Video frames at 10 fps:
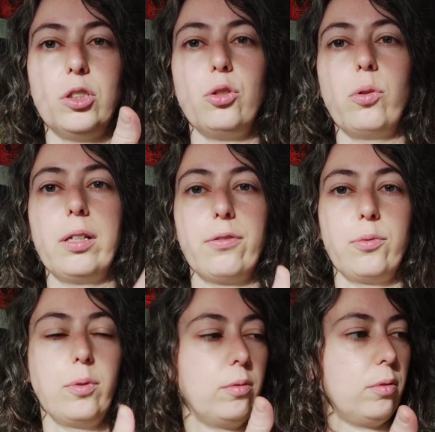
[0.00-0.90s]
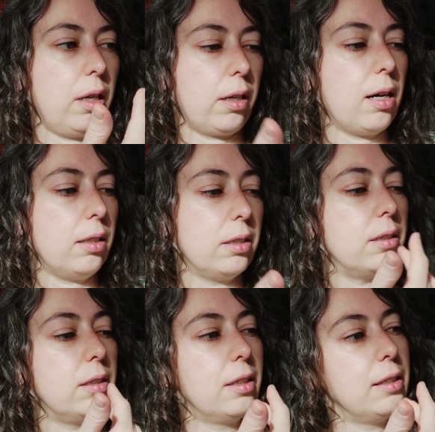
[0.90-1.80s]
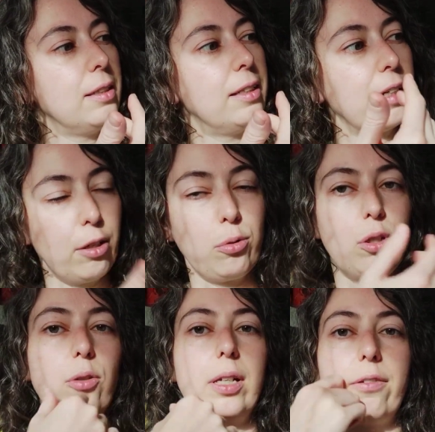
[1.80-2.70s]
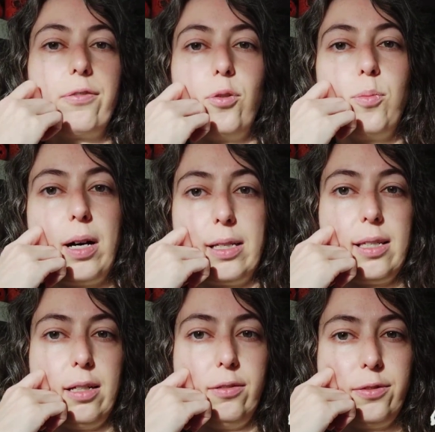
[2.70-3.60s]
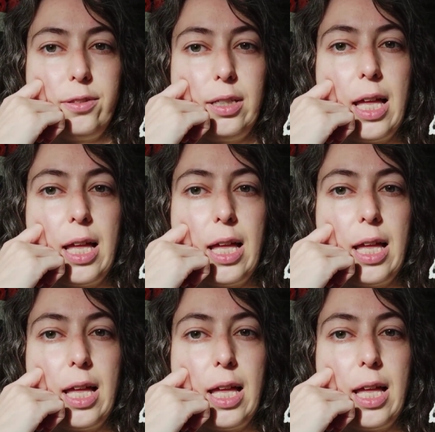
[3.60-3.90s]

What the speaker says: doily, a color ghost doily for myself.